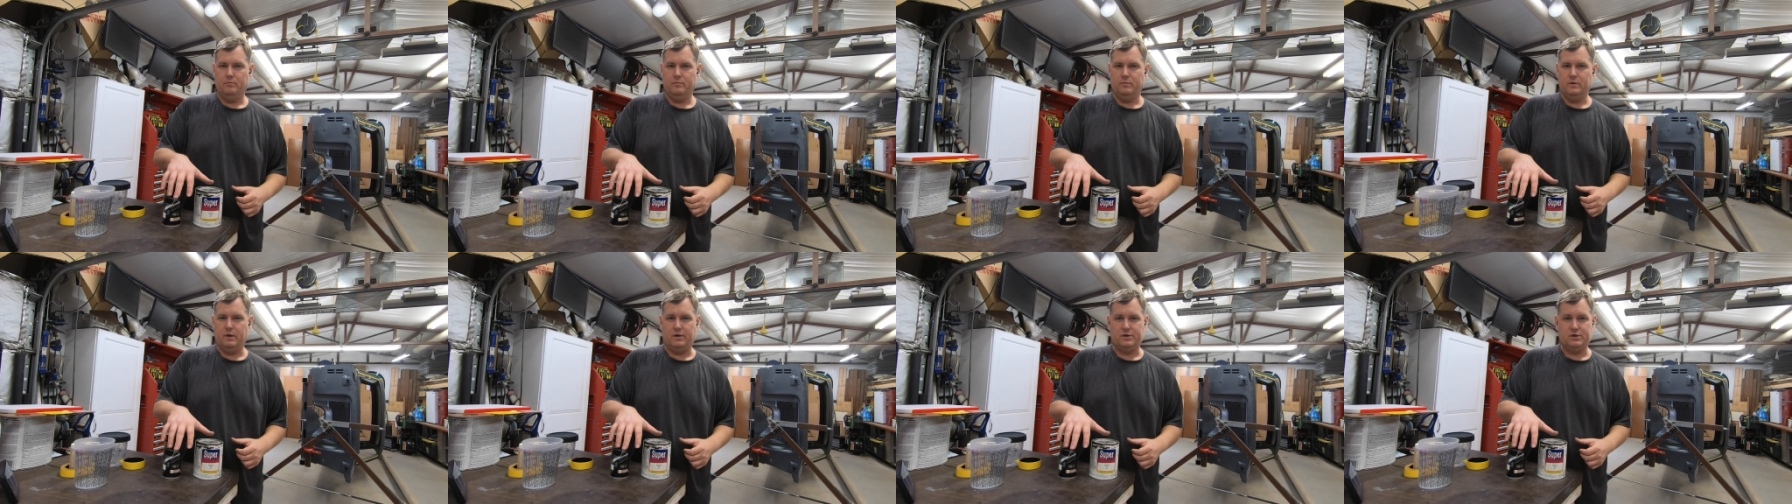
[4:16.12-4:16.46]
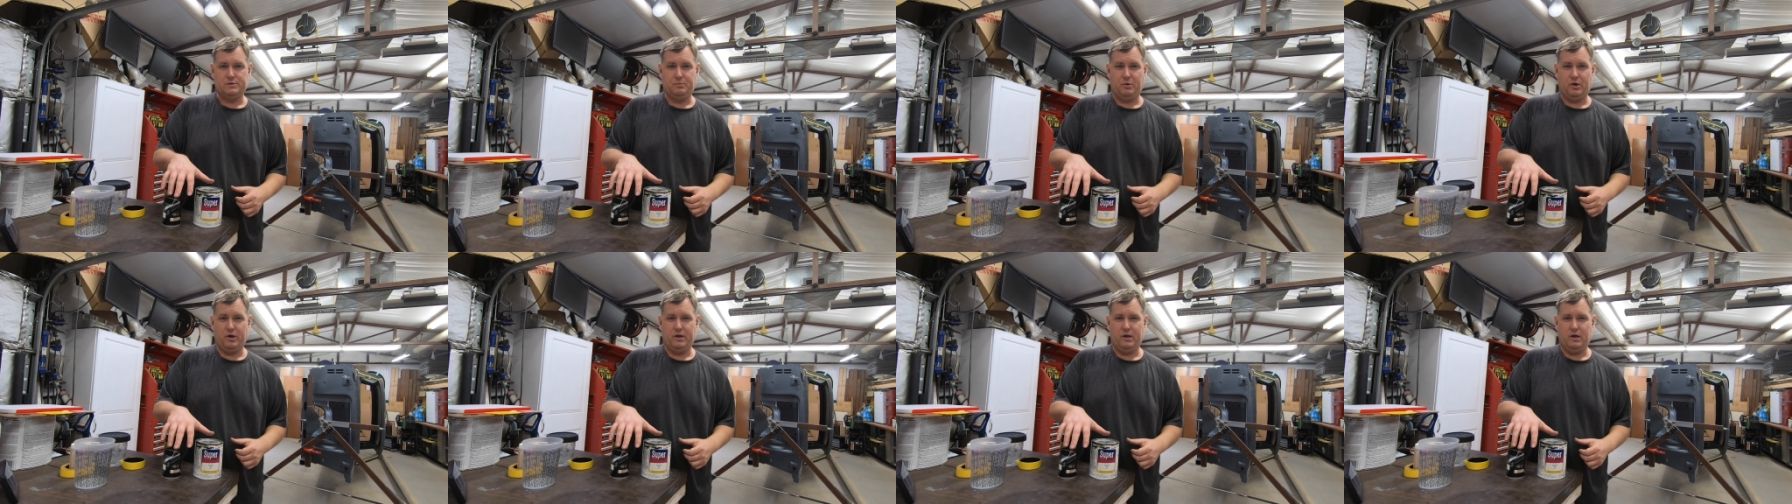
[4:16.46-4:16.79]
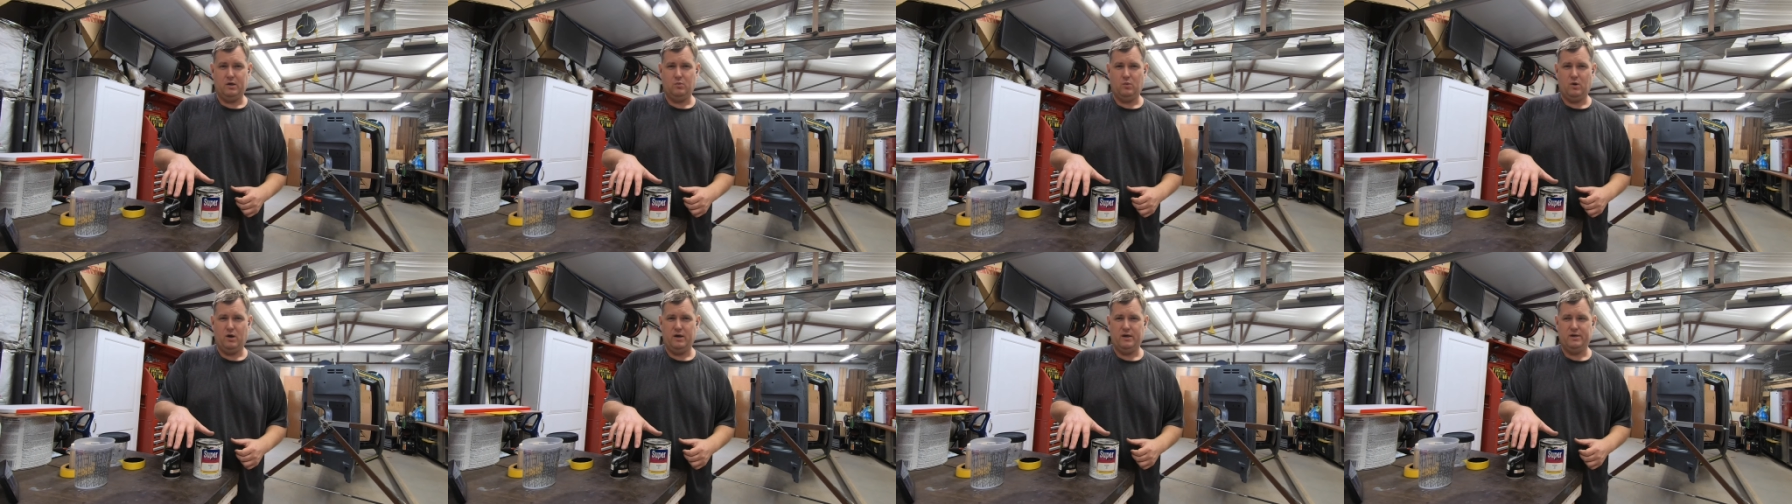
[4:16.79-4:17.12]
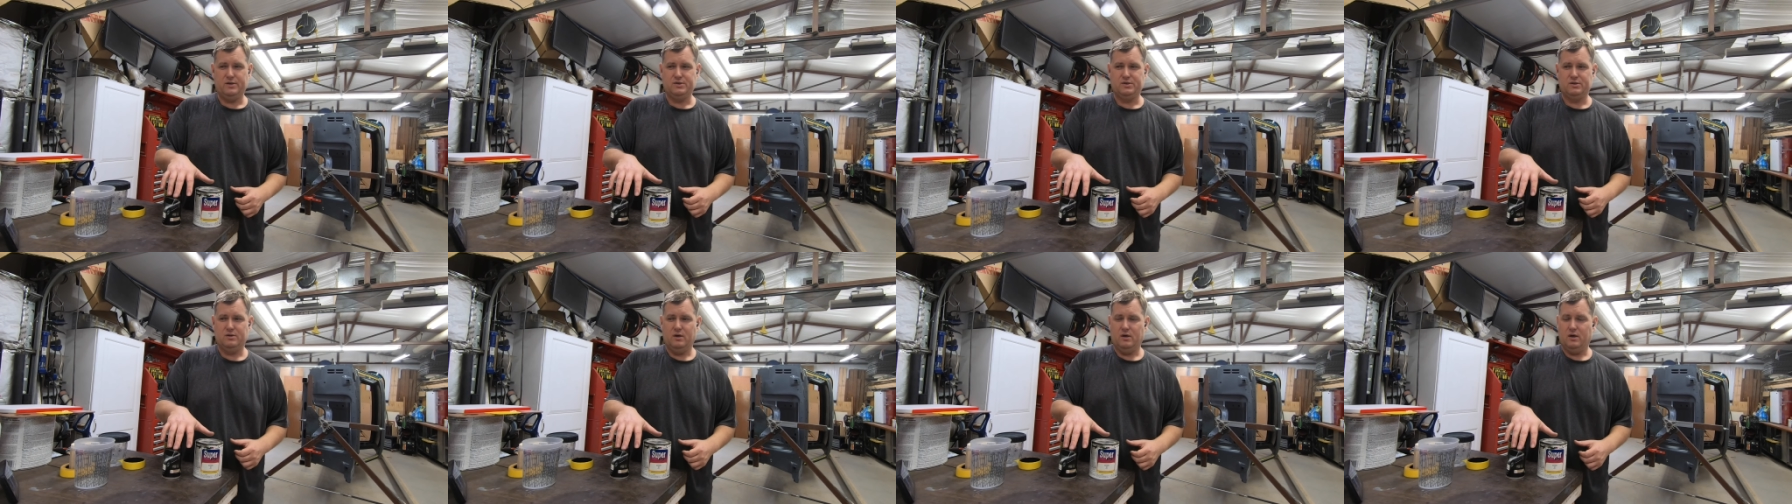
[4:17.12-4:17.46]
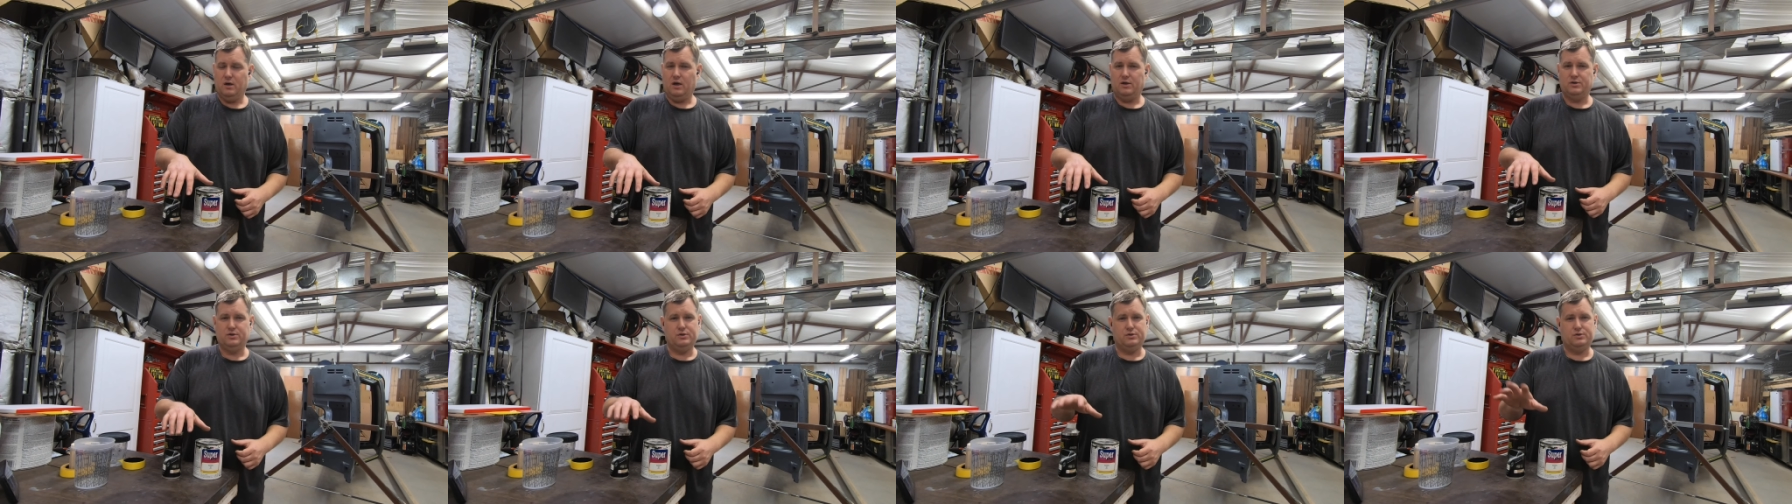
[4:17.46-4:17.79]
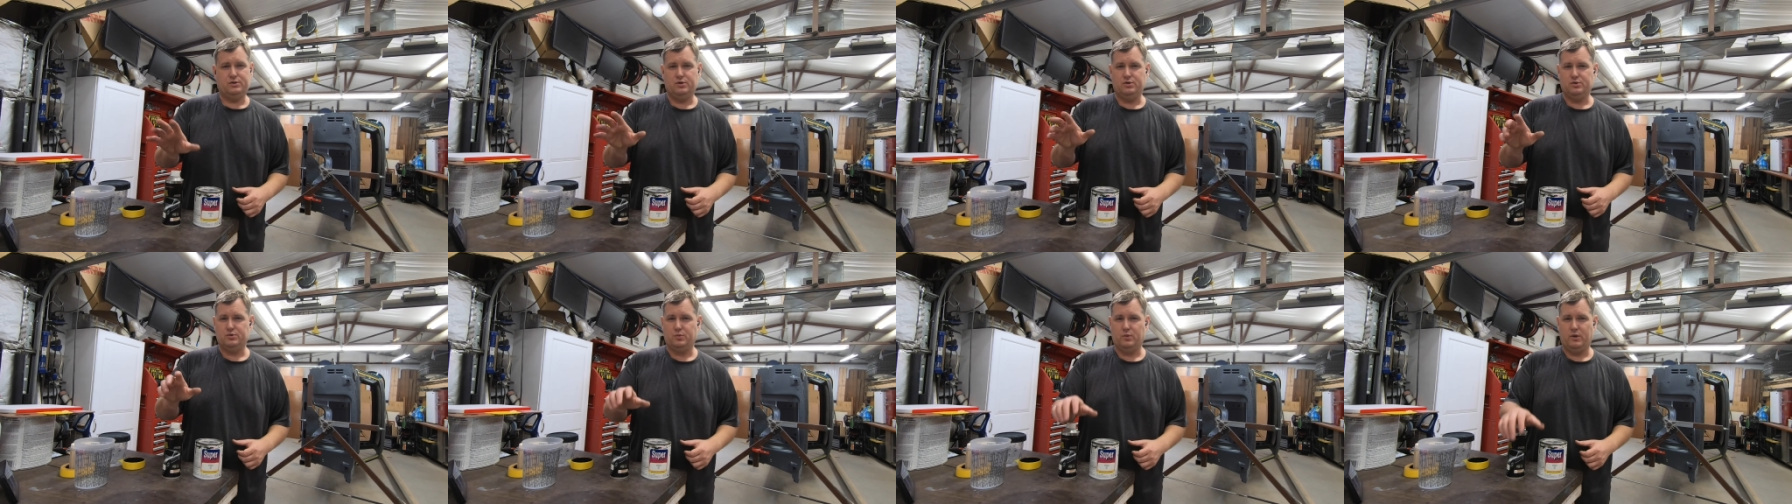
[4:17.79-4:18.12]
Now, spray gun wise, I'll
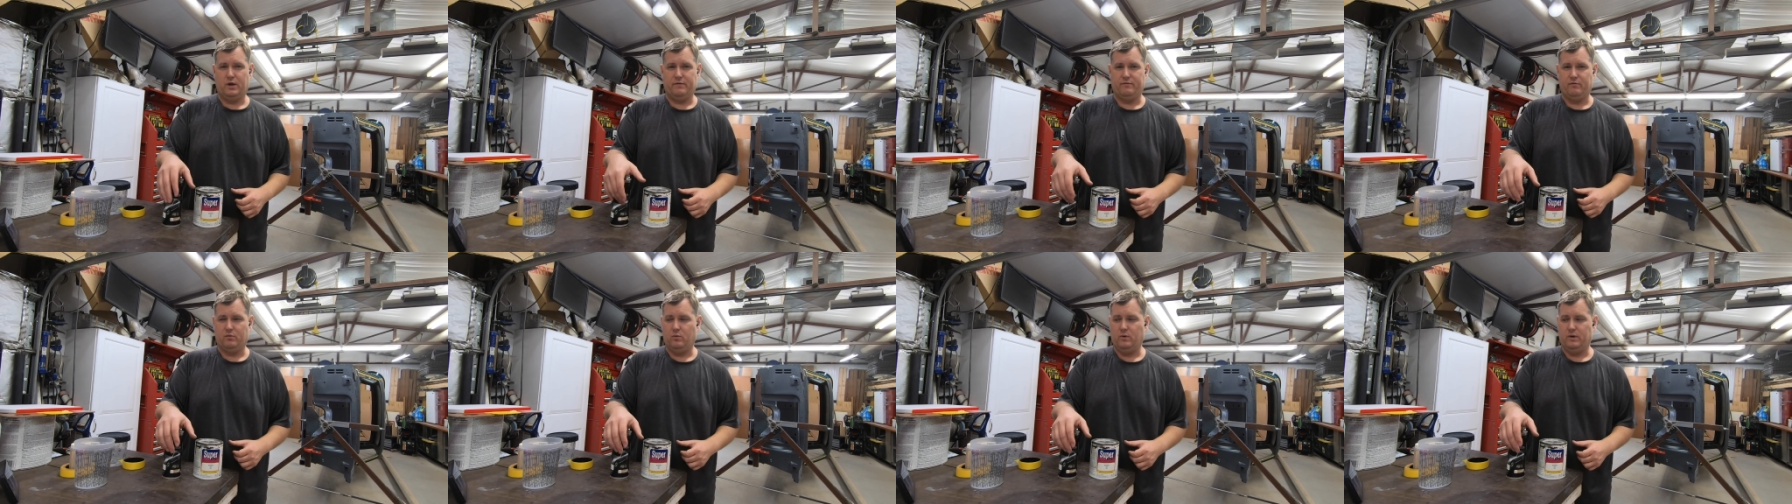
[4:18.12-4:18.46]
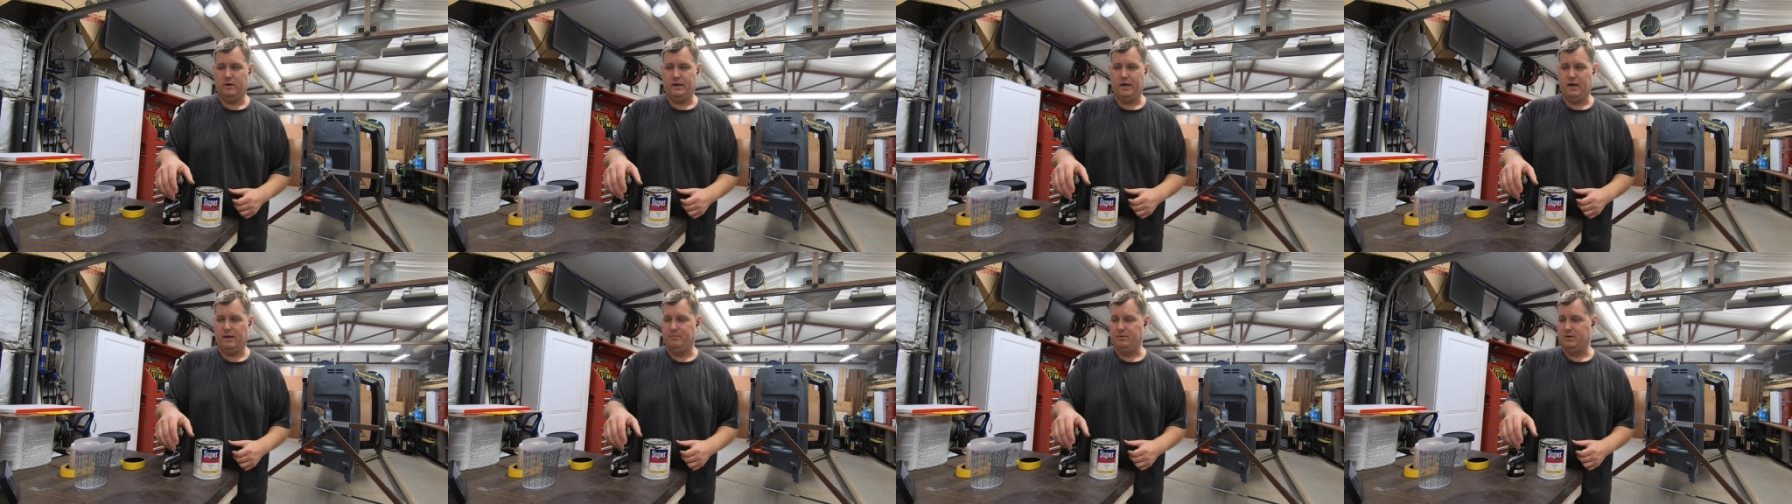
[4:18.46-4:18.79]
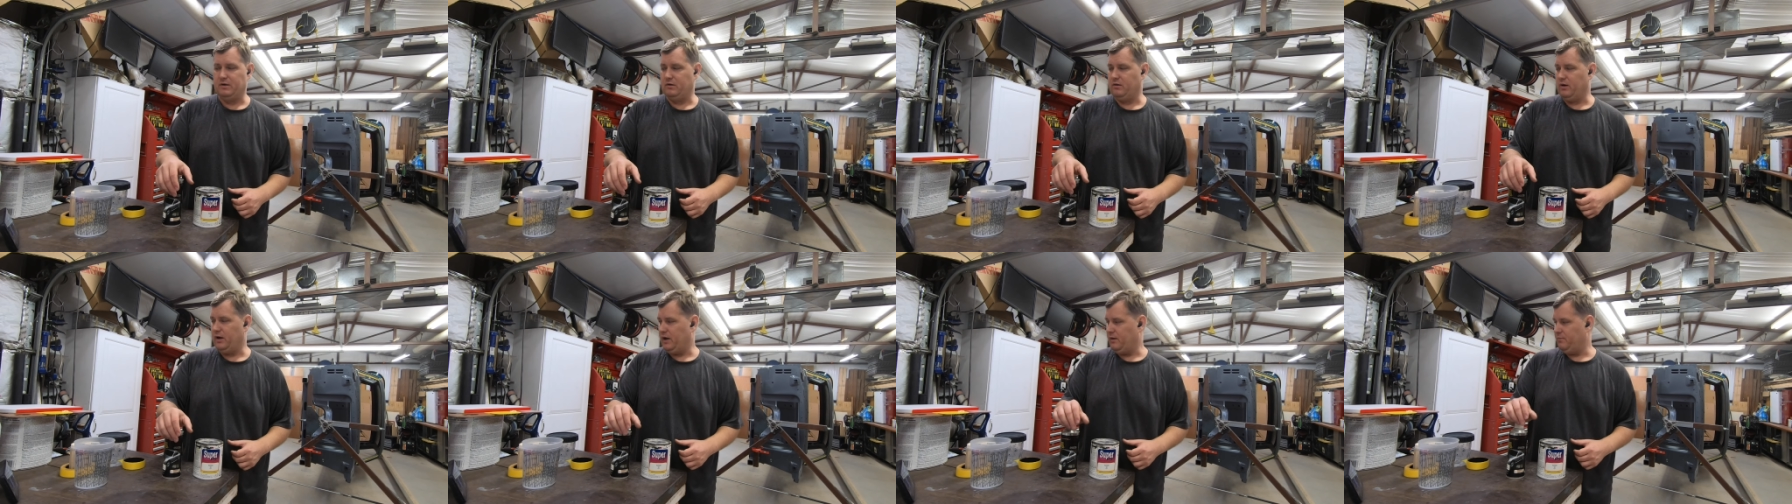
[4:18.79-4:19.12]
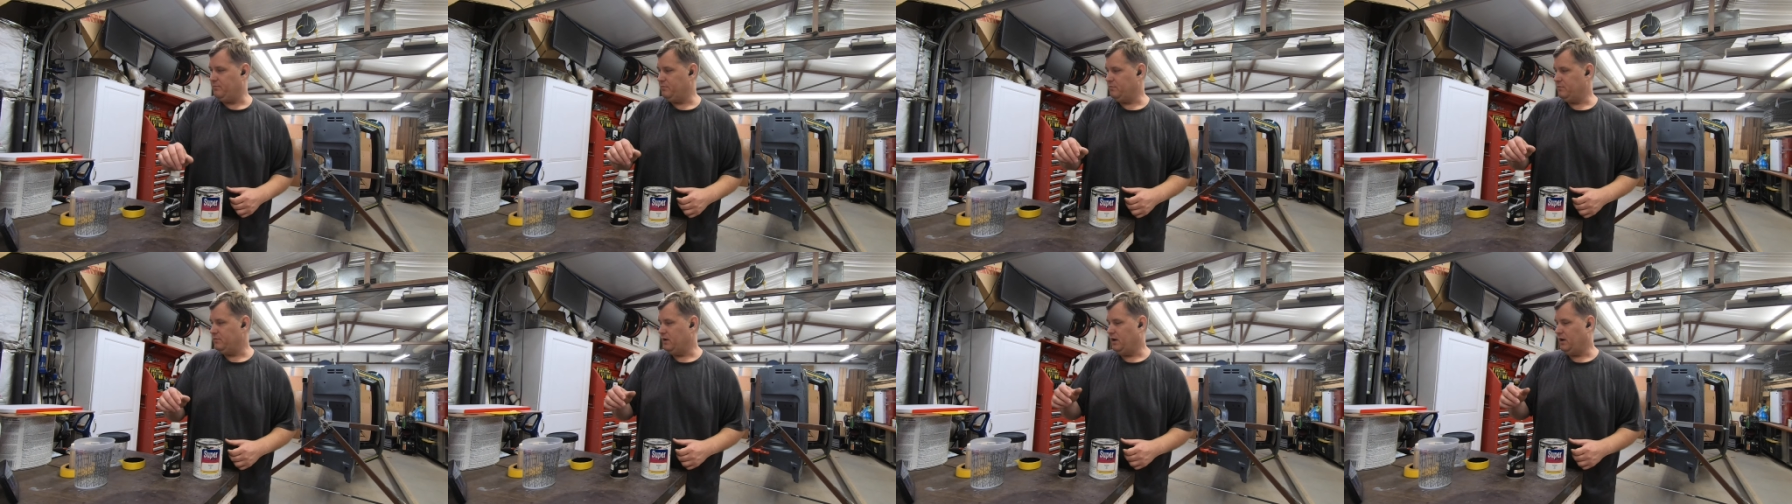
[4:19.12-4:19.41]
just use whatever one I happen to grab.